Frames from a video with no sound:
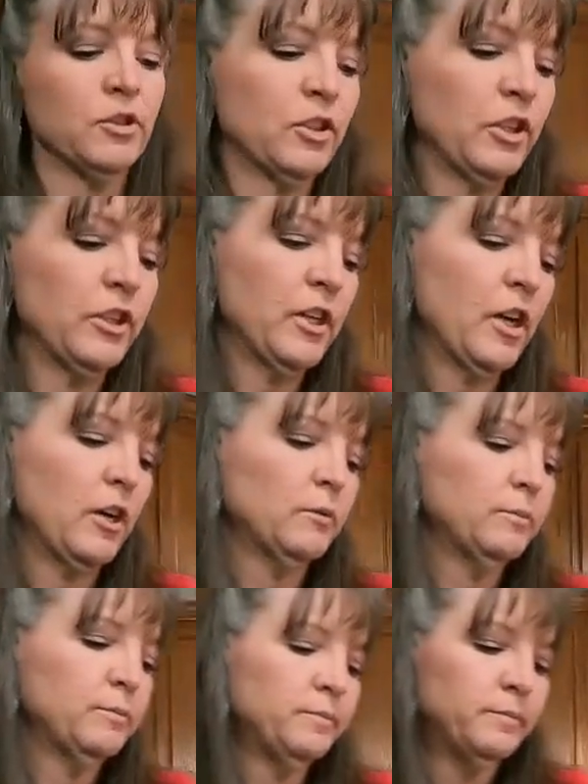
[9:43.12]
Looks good
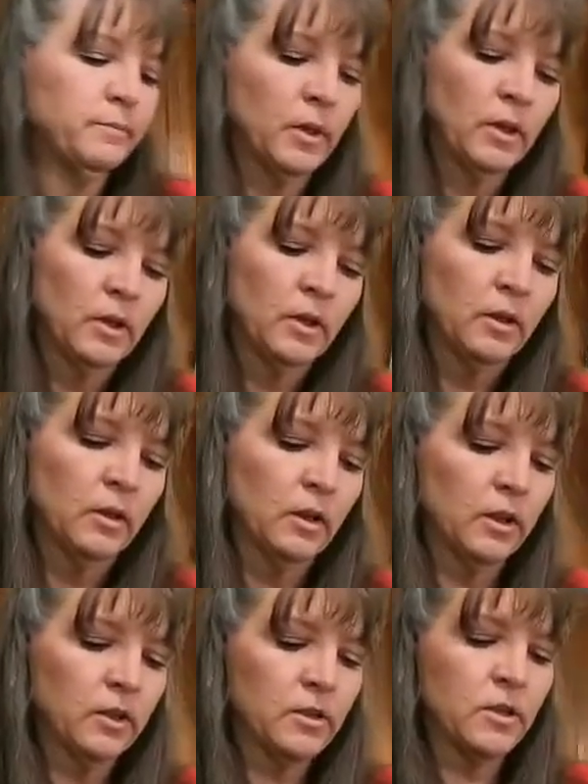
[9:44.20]
though.
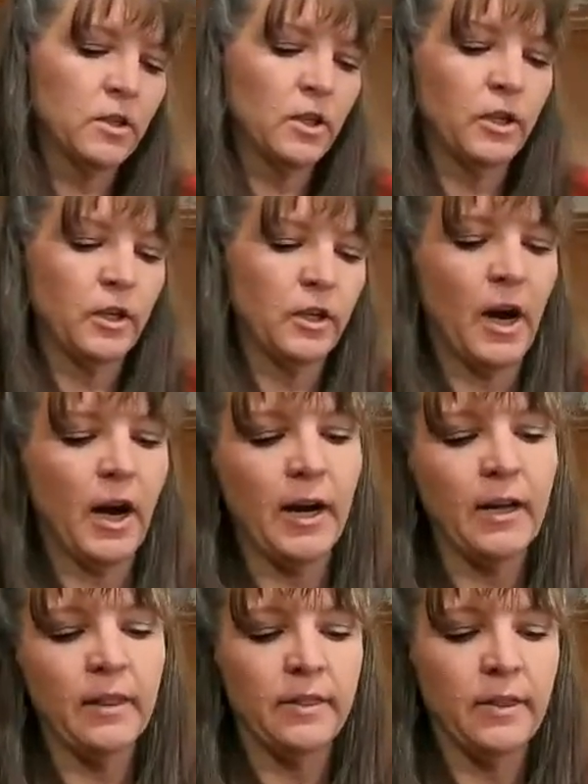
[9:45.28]
Looks good.
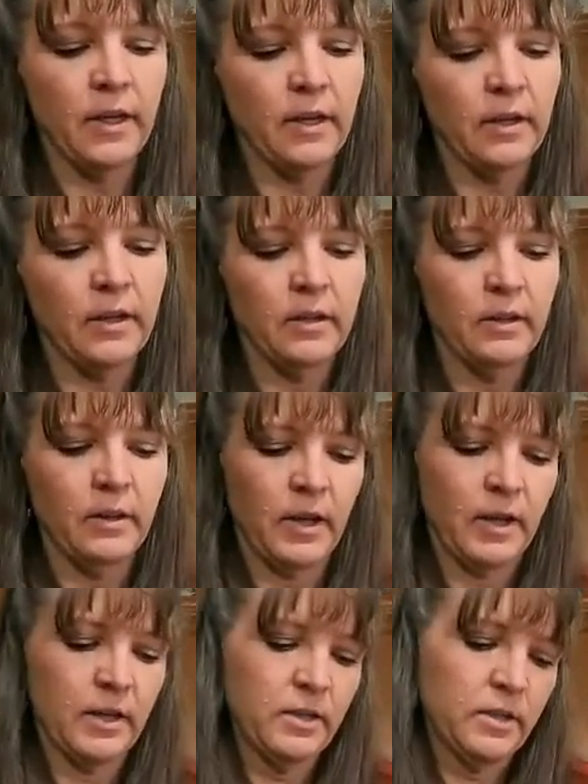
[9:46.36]
I think
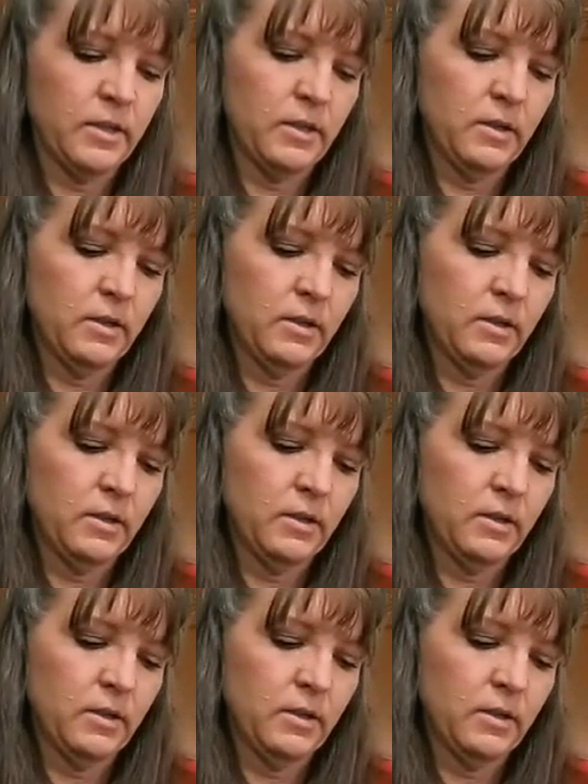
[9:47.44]
that